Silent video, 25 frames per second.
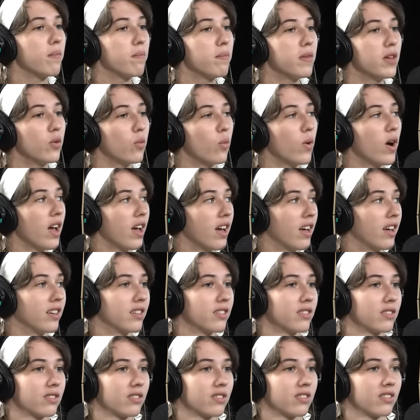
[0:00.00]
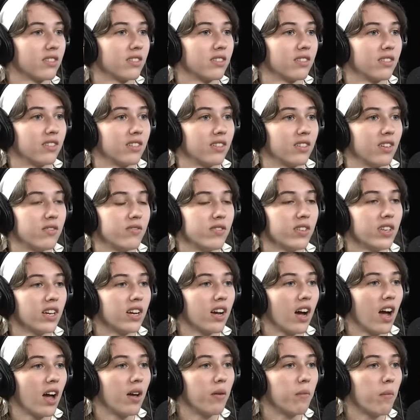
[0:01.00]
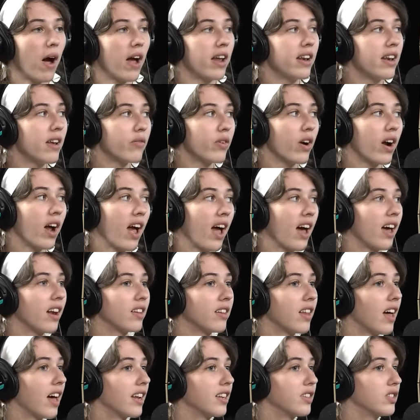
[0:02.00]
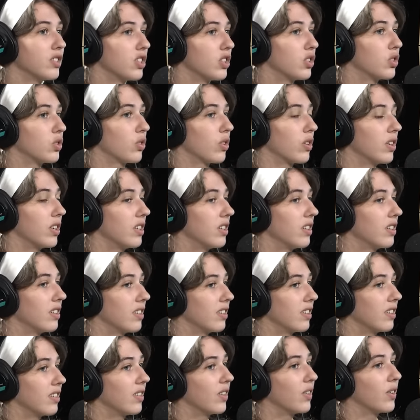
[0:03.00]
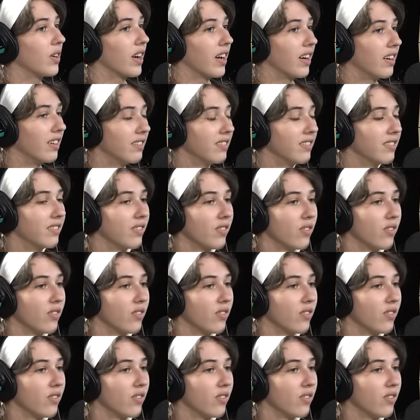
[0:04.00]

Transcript: the Midwest. I feel well, like I, I, never had a lot of potato pasnato. Okay, I